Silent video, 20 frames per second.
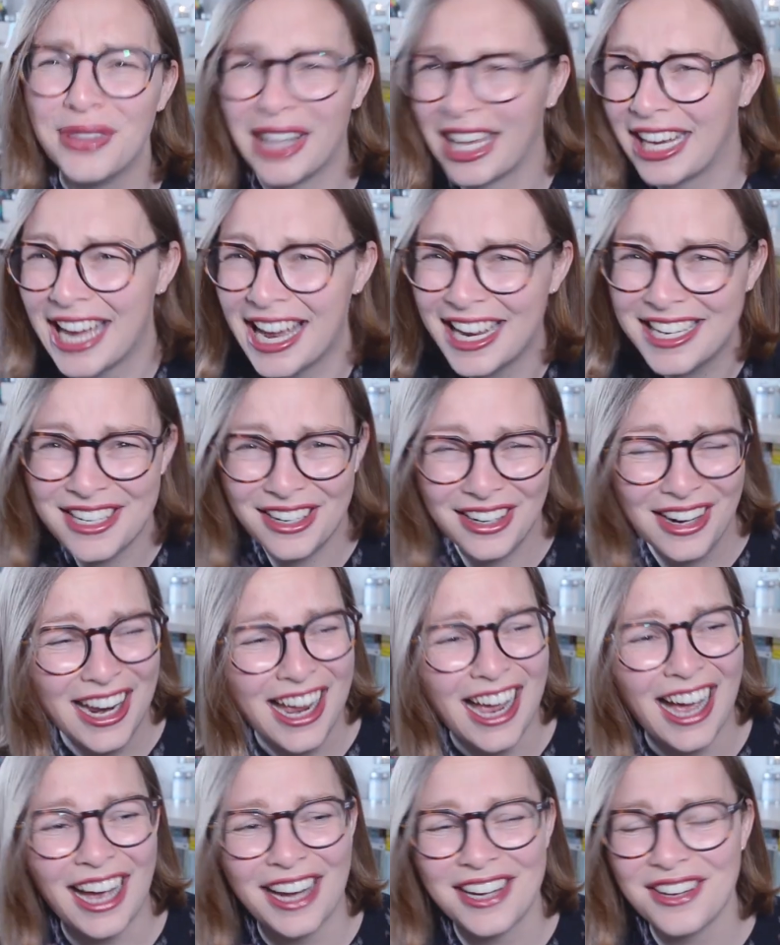Like, I
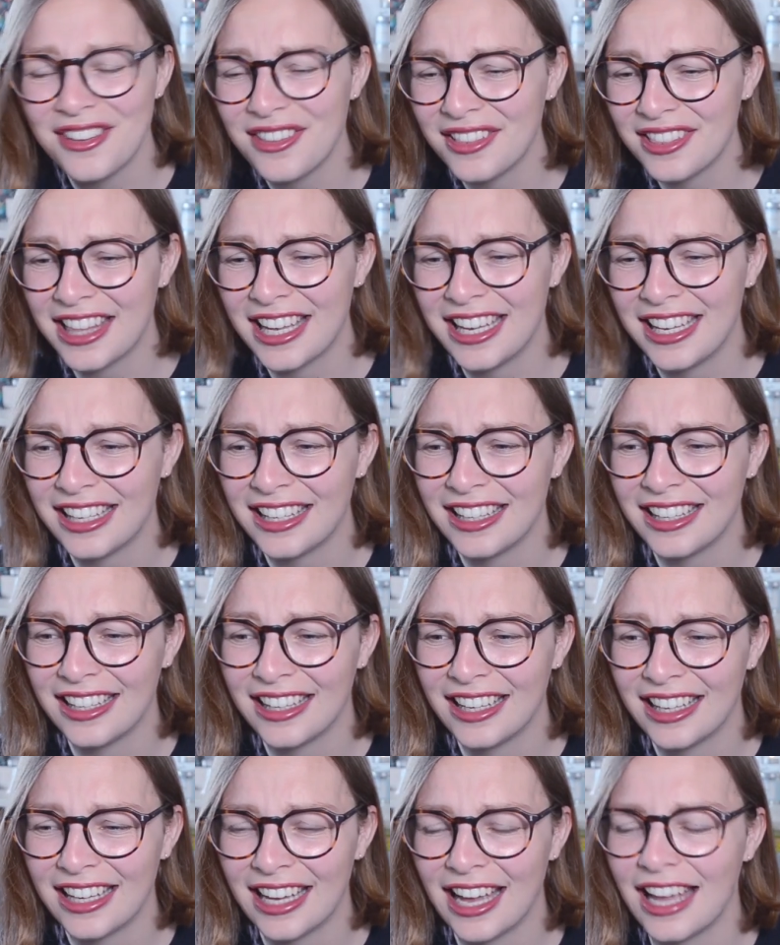don't think
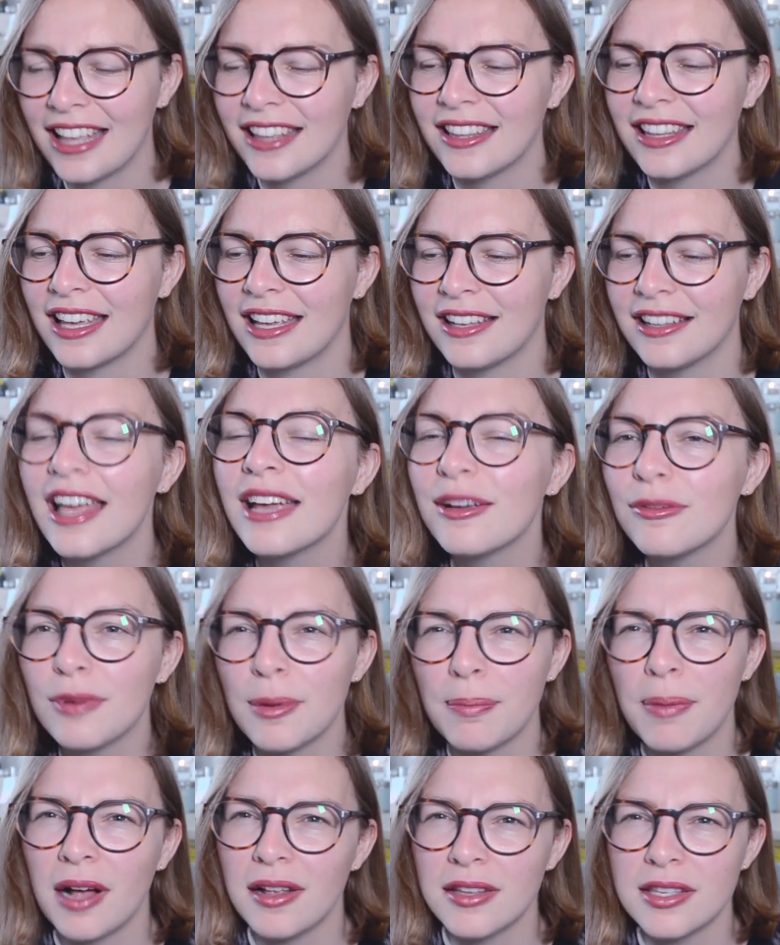it, like,
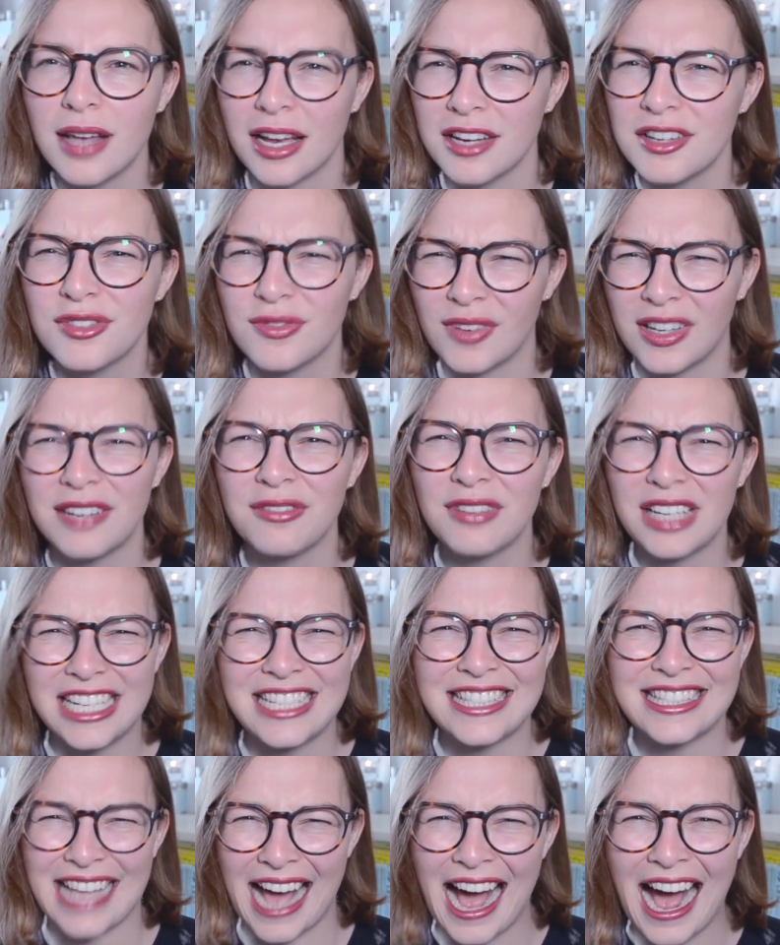repulsed. I just find it really
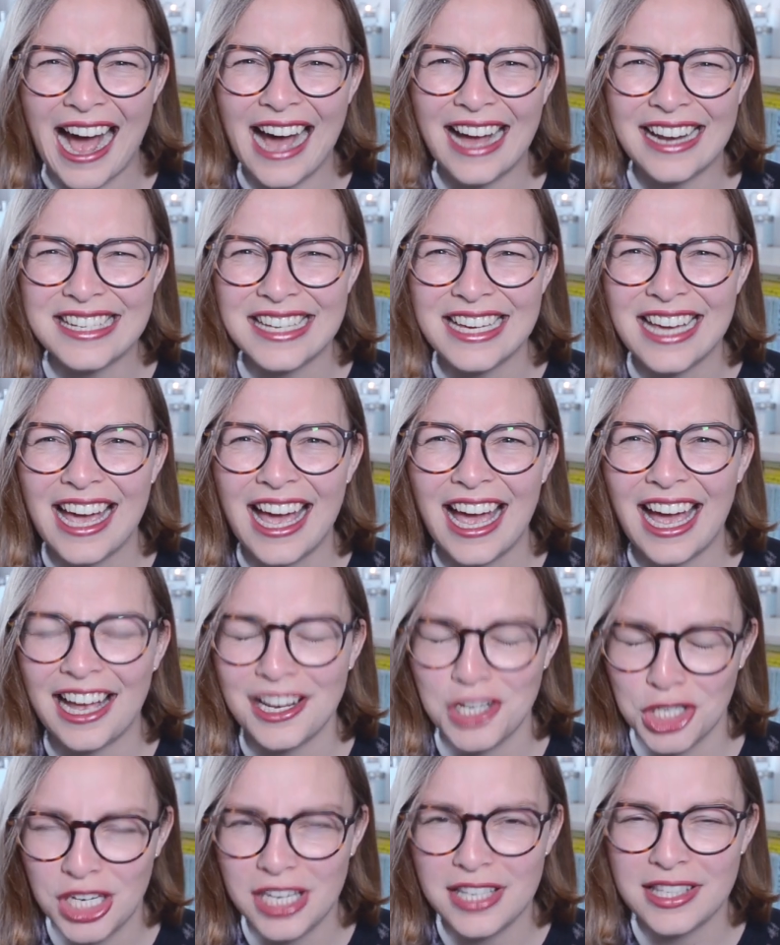sad,
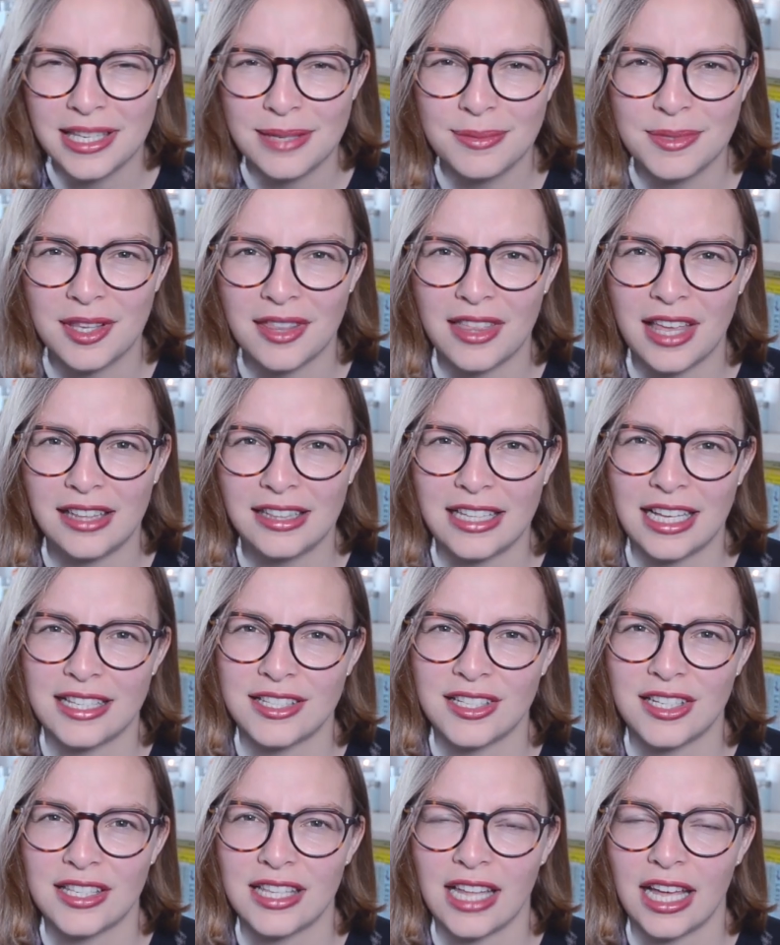and she seems to think that
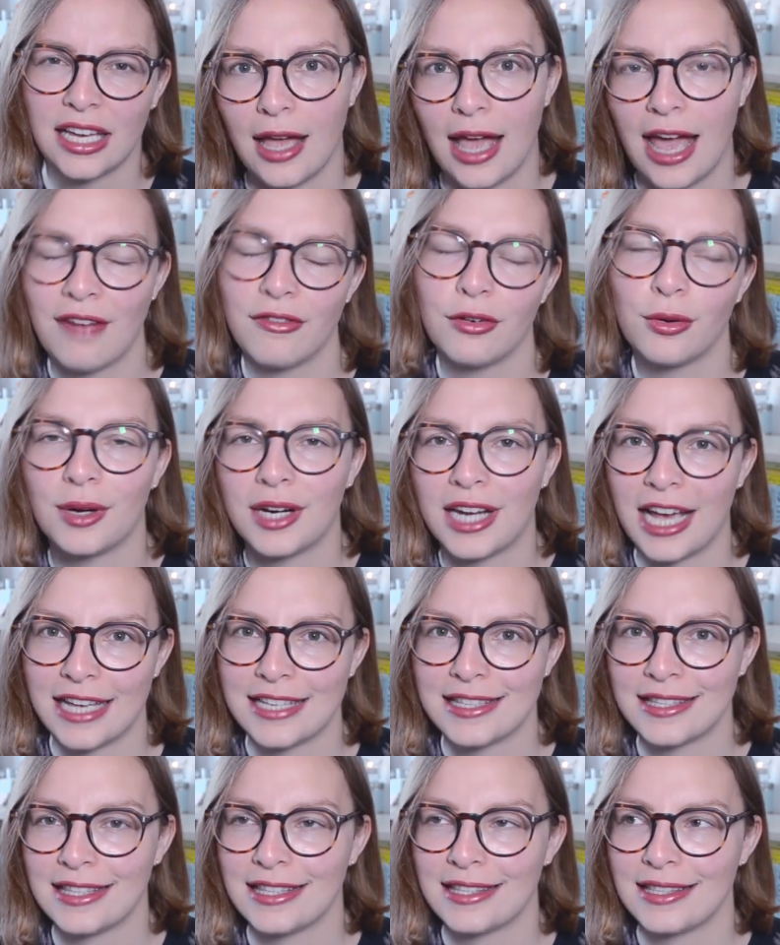it's just, like, everyone
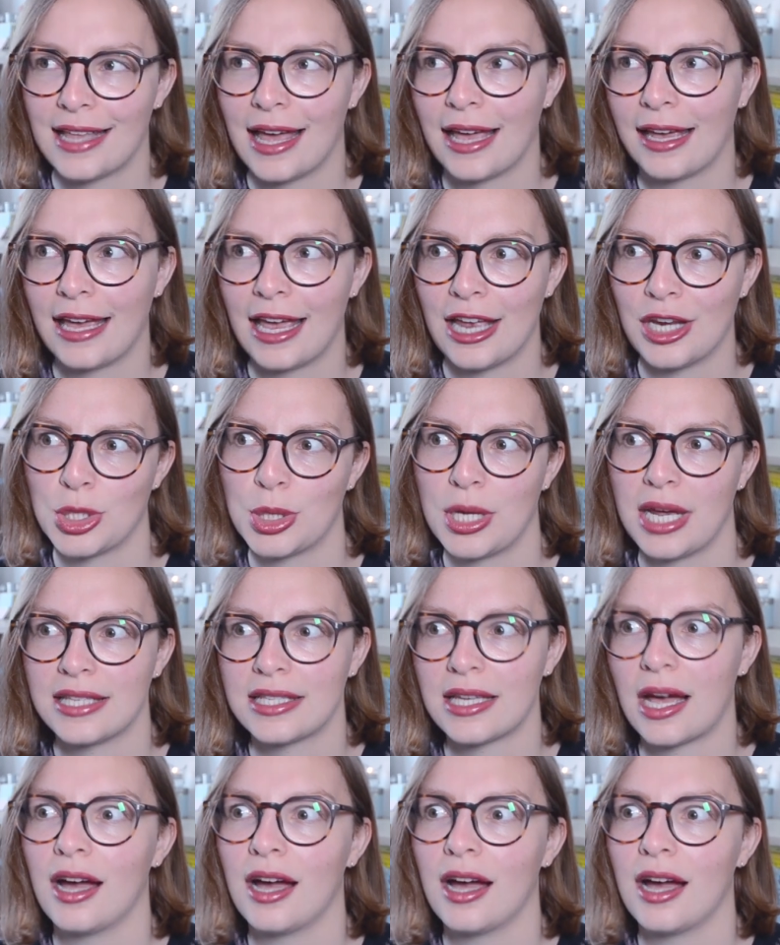has these, like, interests.